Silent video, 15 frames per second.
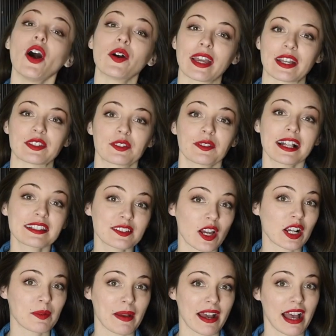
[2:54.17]
Okay, so let's
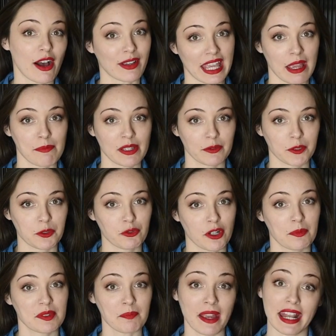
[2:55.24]
talk about how camping road
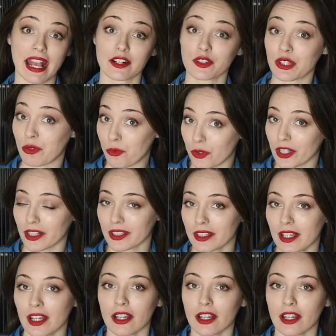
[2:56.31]
trips might actually work.